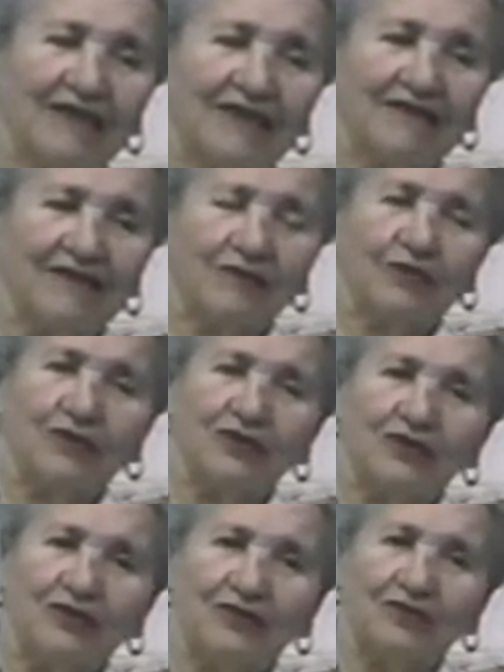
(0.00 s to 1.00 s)
And he said,
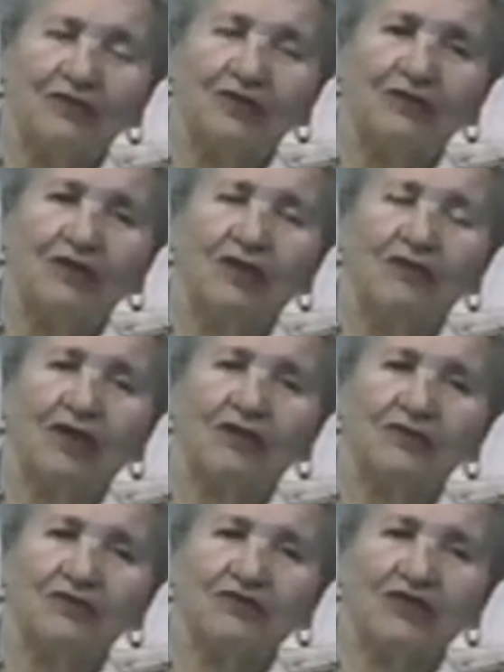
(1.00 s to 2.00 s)
what do you know
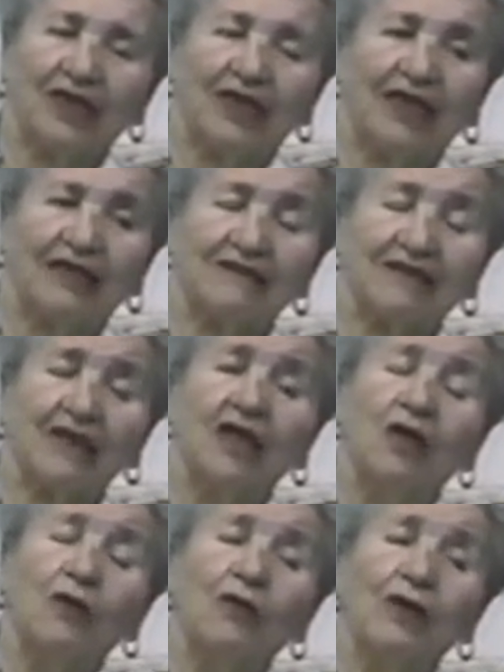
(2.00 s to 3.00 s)
how to sing? I said,
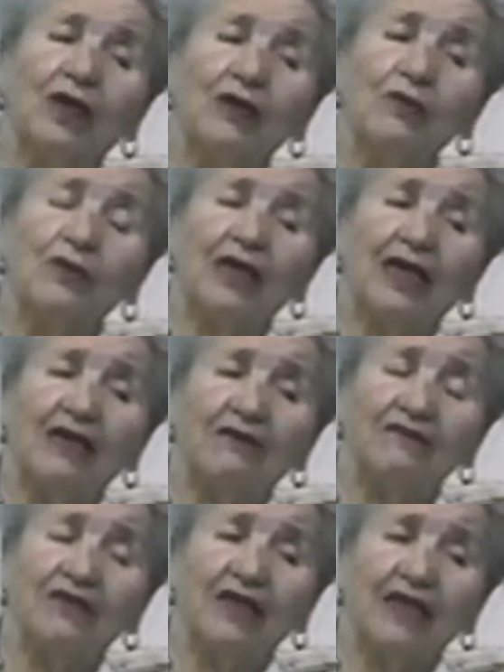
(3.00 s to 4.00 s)
well, we
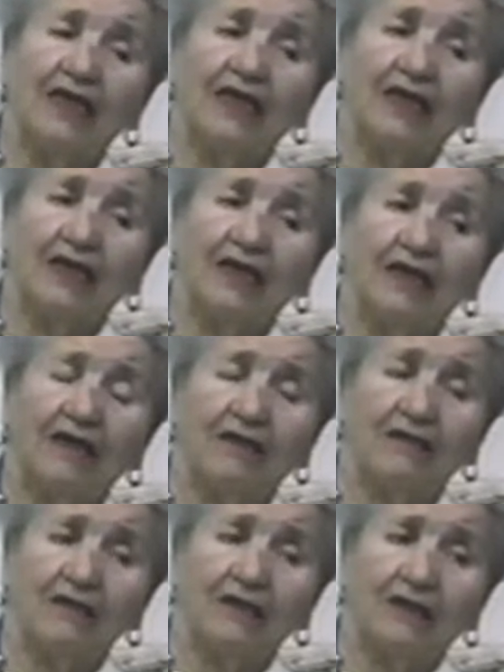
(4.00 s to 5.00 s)
have
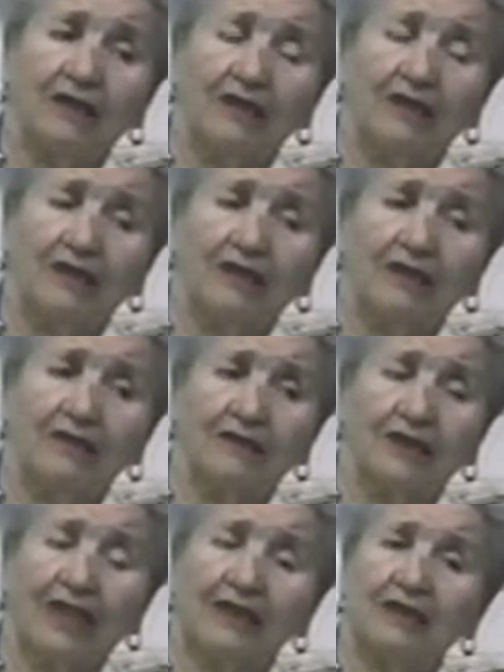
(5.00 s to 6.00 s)
a,
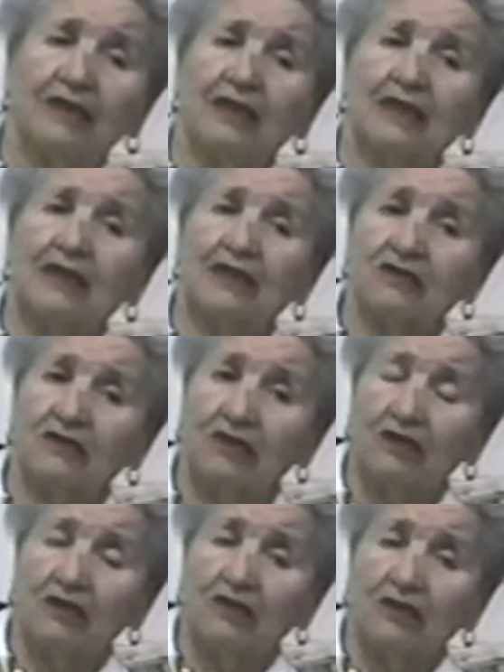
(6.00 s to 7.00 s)
a nanny that
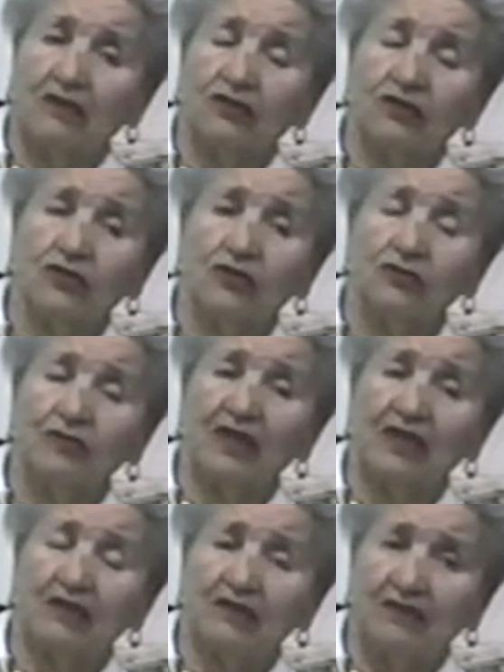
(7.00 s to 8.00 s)
has
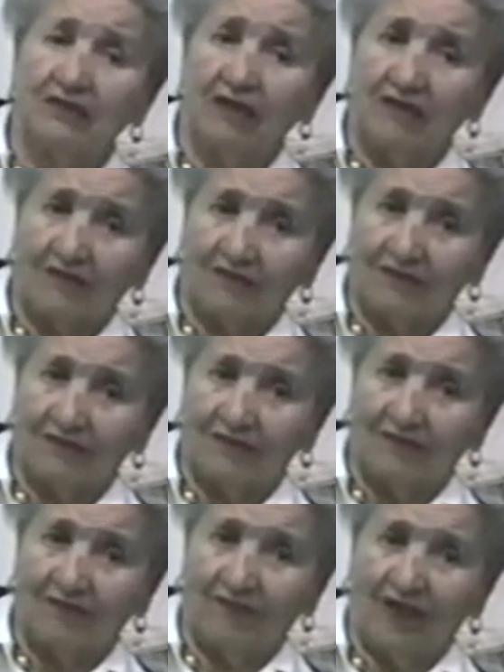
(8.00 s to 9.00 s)
shown me songs.
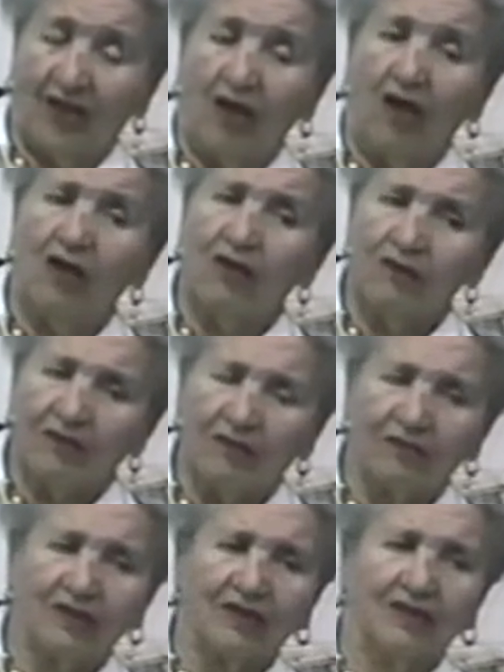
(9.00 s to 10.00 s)
Oh,
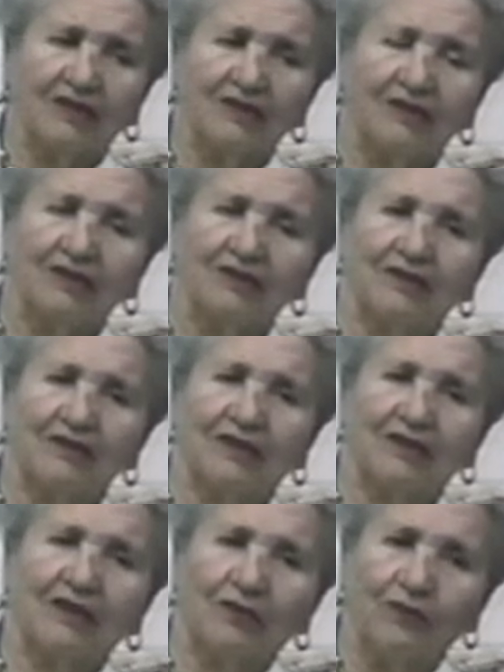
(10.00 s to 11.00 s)
so he
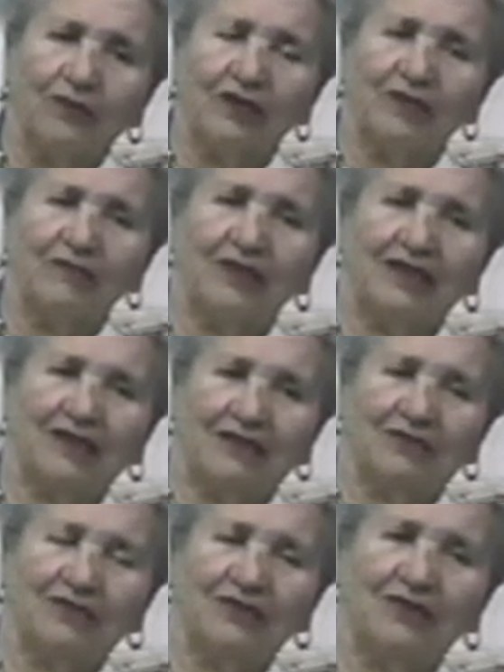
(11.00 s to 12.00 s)
said, wait a minute,
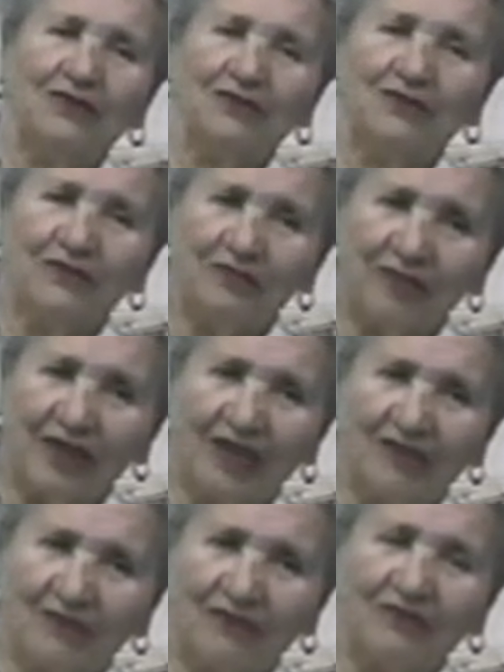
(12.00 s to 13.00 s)
we'll go to a
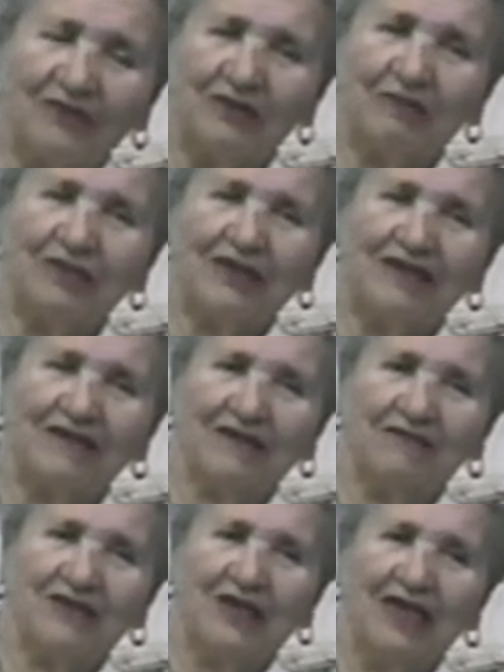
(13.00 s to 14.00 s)
piano, we'll play
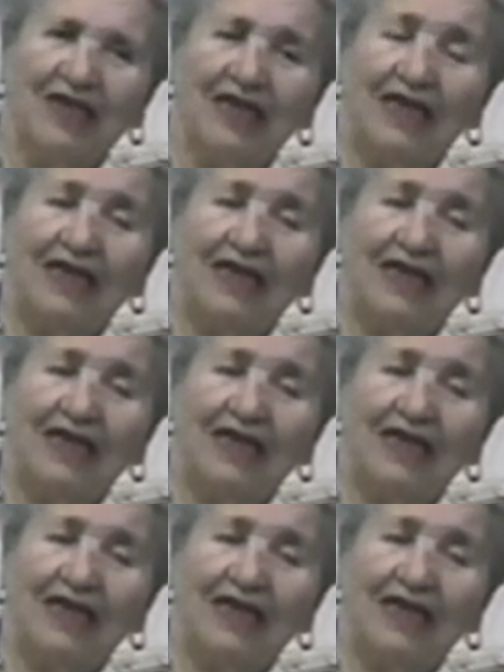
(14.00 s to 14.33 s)
something.